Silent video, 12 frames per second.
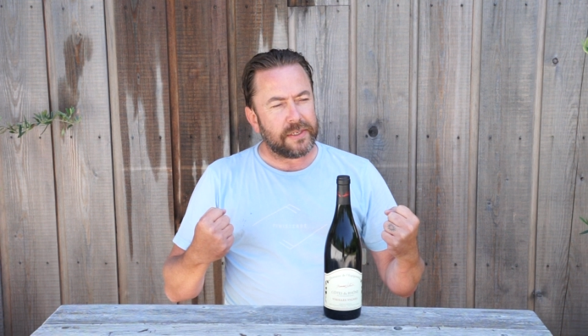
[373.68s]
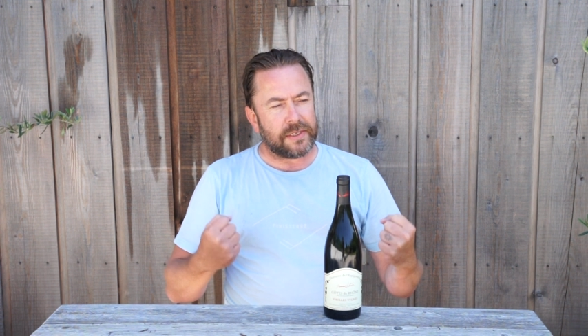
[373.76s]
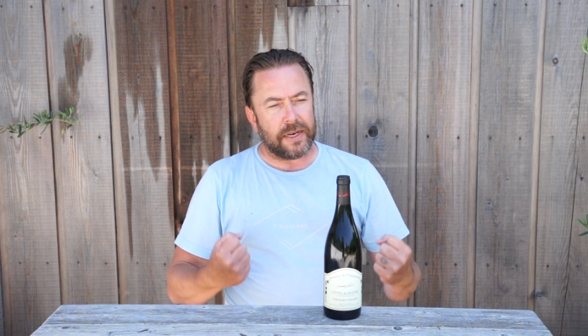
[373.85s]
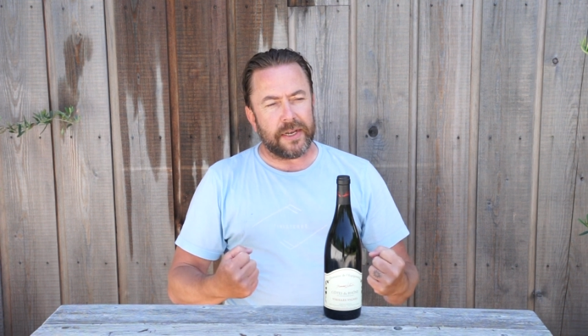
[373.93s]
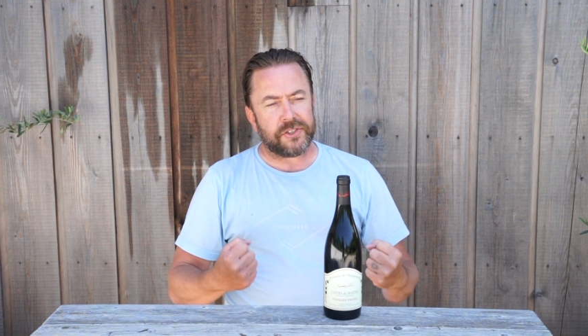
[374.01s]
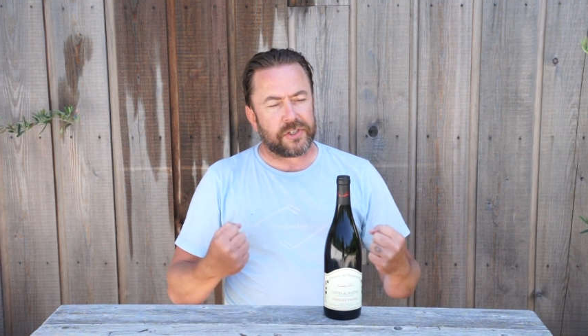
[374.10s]

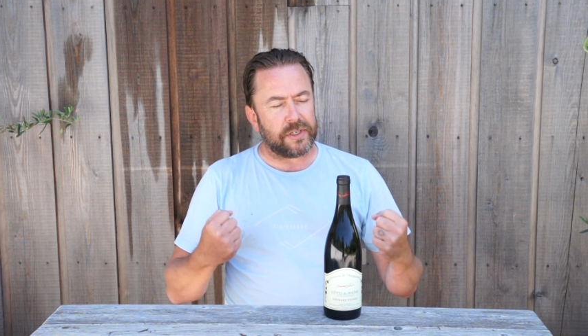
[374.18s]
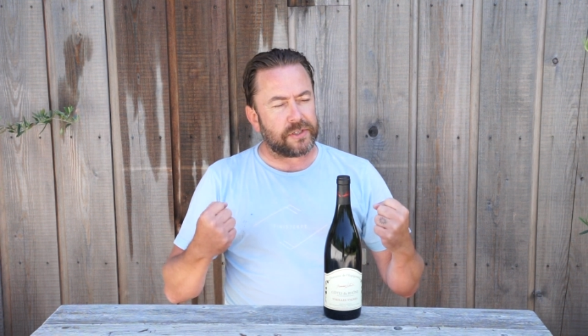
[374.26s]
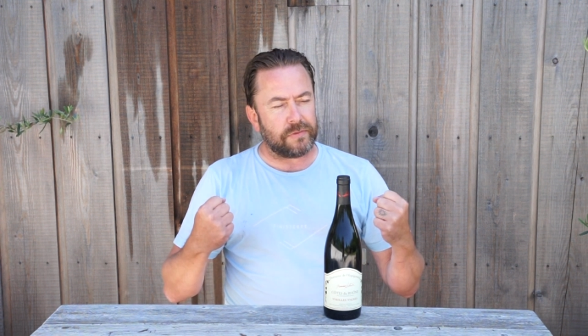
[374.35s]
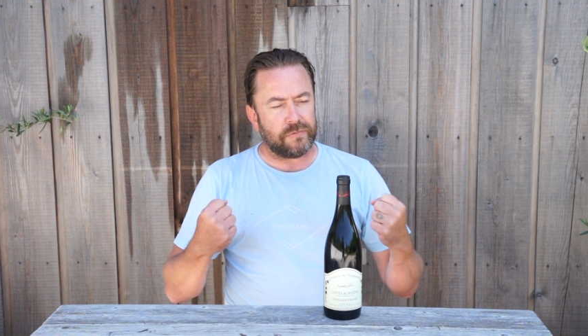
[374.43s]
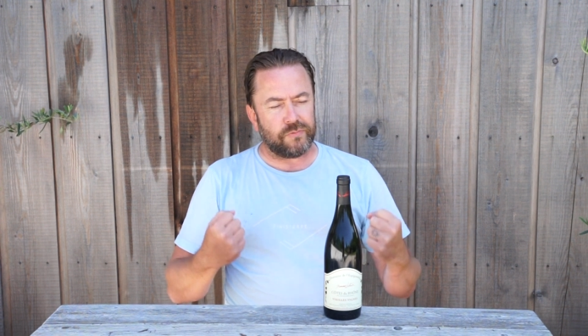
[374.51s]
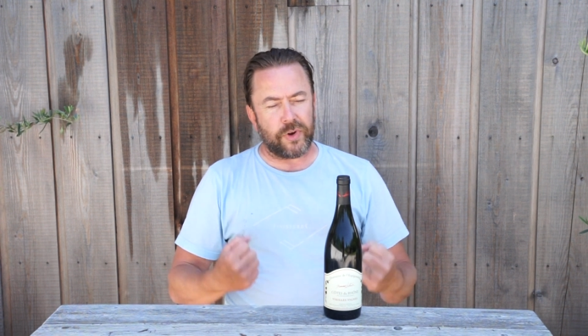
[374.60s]

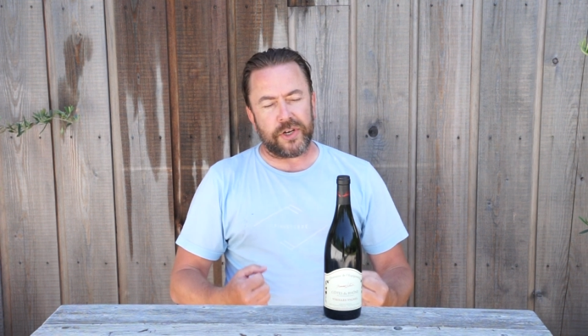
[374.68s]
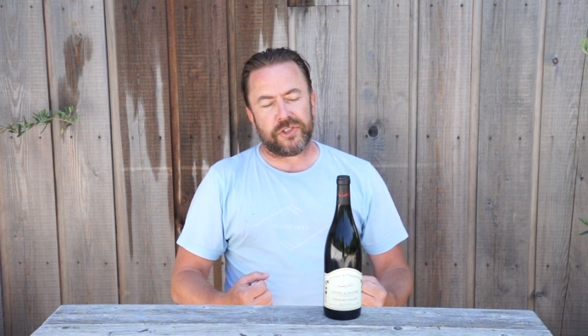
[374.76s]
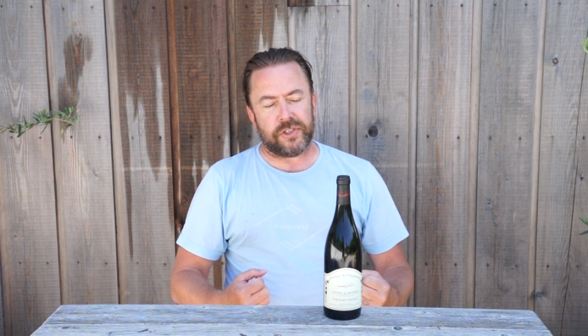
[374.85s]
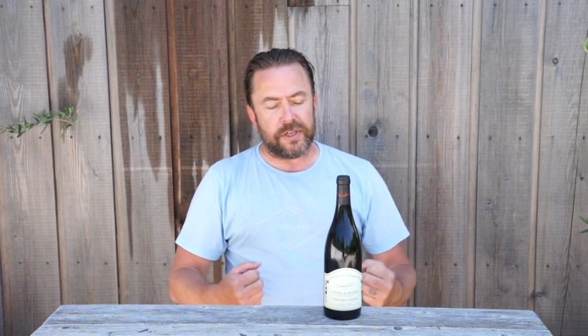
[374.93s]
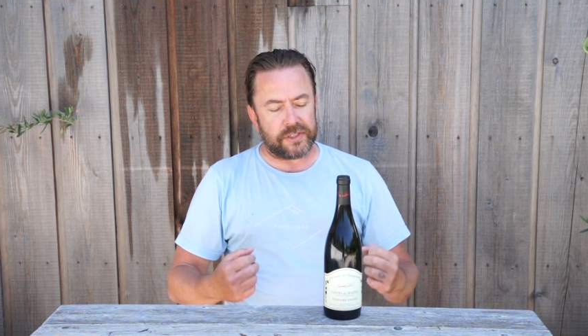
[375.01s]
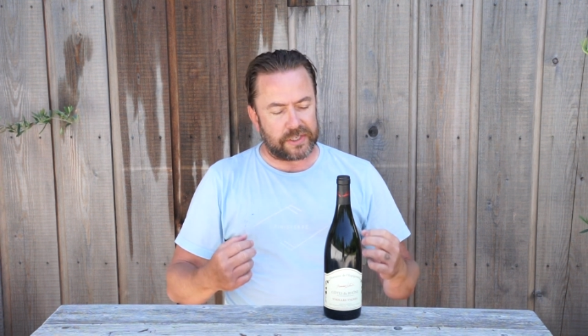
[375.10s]
delicious
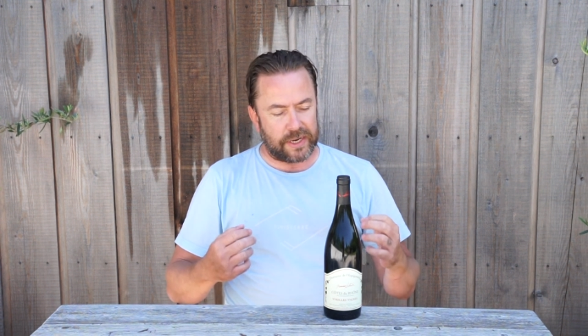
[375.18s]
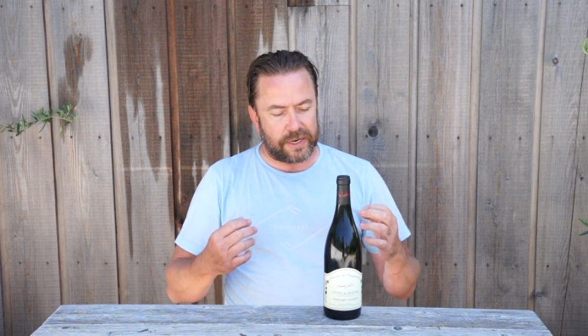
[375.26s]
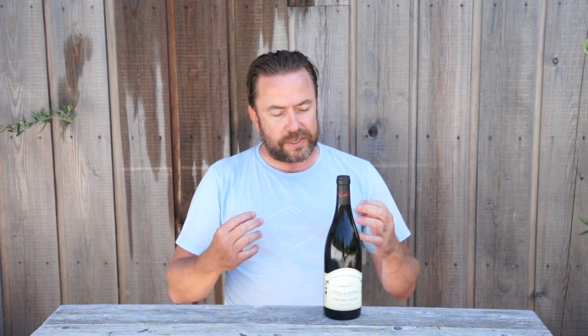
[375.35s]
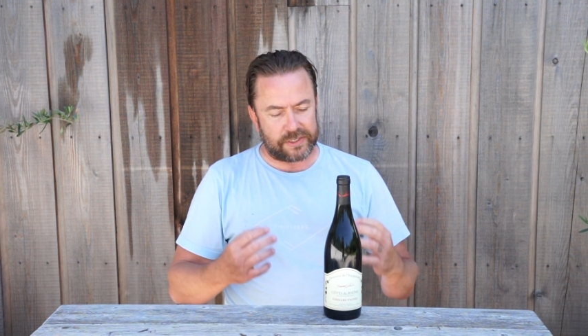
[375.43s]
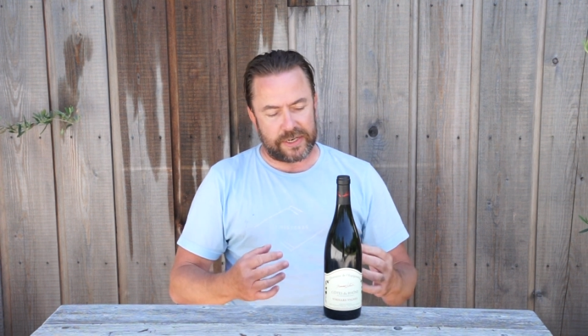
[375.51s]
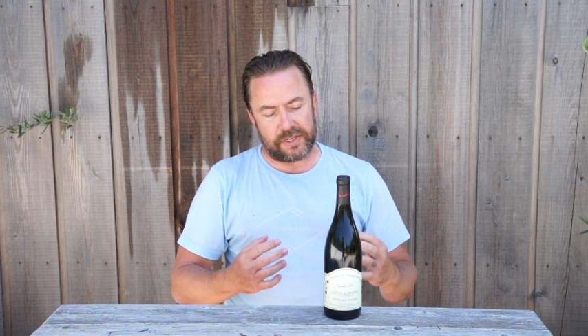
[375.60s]
richness
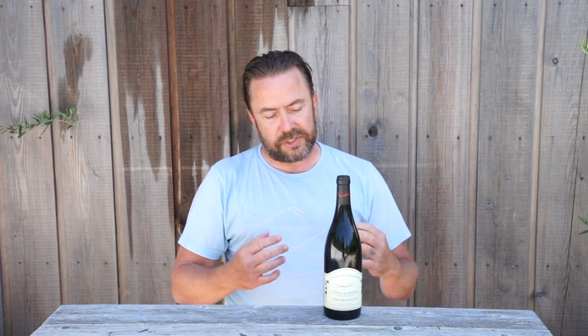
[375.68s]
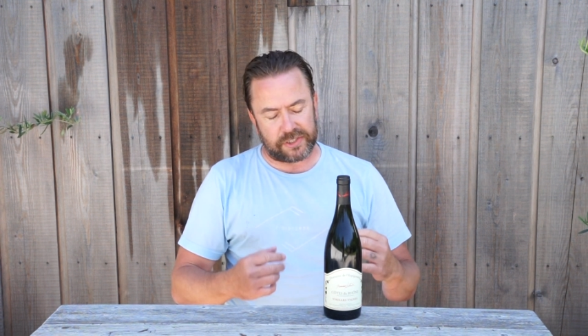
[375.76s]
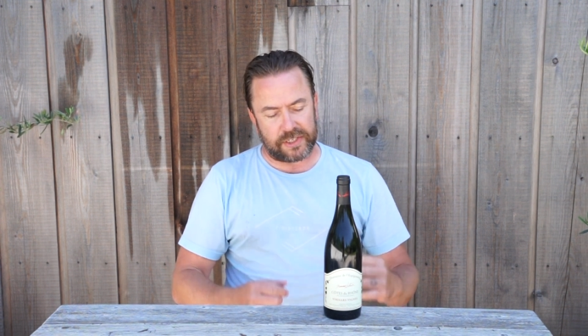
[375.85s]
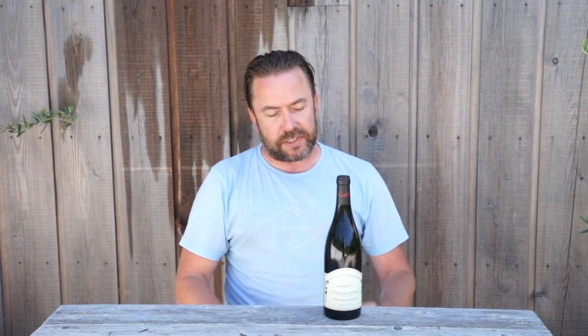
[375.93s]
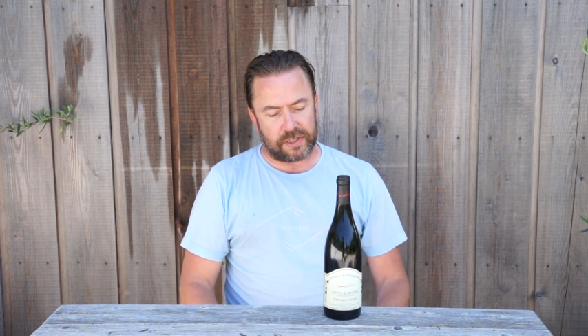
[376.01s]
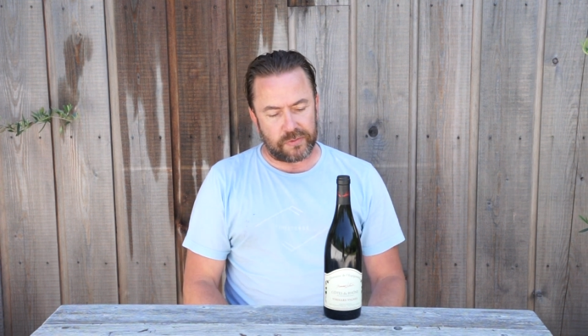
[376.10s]
and
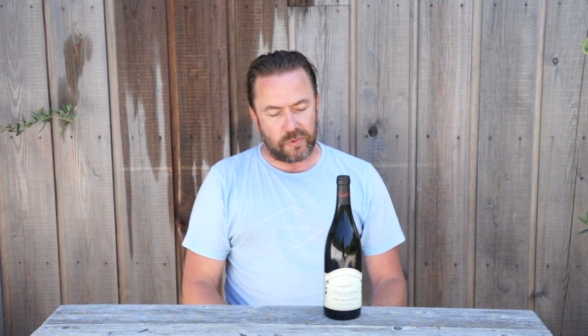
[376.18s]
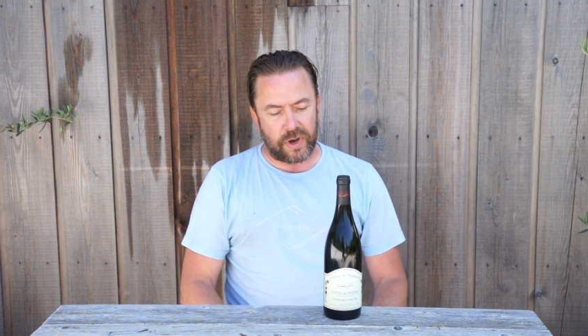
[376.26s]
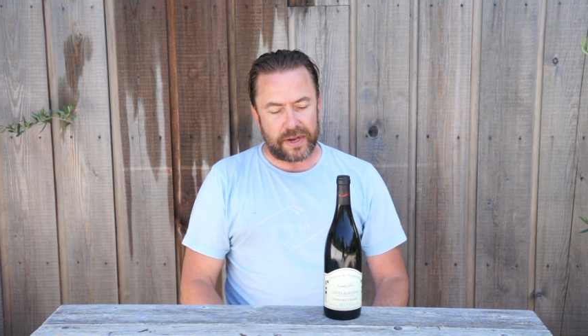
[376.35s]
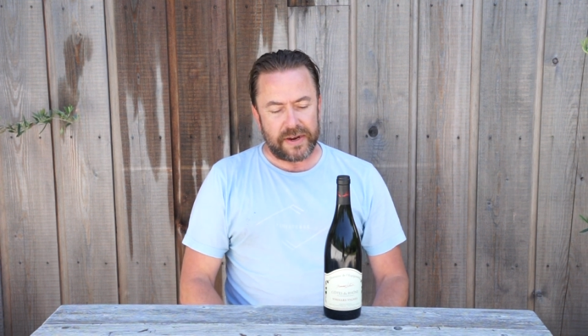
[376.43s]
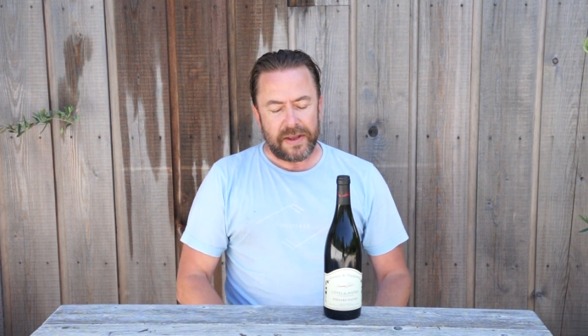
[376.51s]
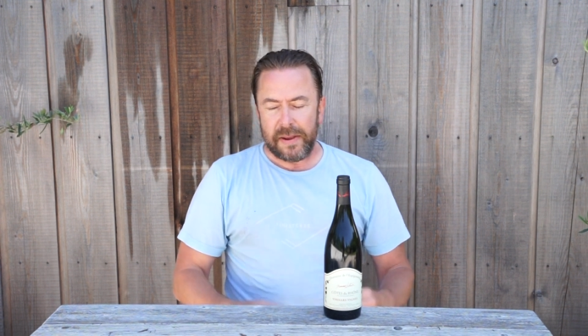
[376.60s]
intensity to the
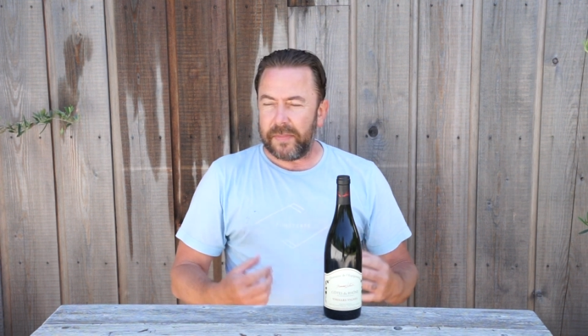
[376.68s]
wine,